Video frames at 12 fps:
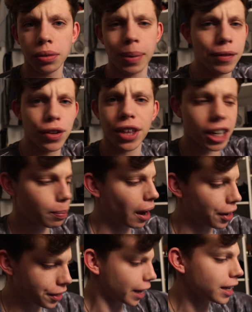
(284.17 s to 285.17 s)
But if you think
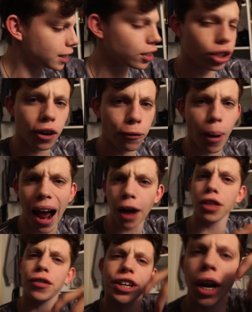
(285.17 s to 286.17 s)
about it, the editing software,
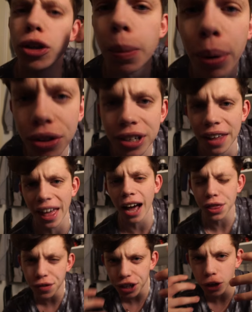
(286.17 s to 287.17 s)
how the videos are put together, how
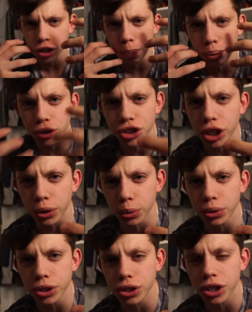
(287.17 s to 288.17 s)
the videos are
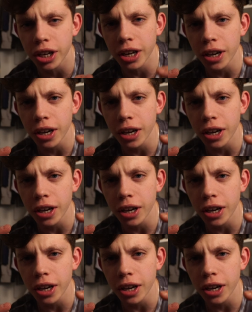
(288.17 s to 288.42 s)
produced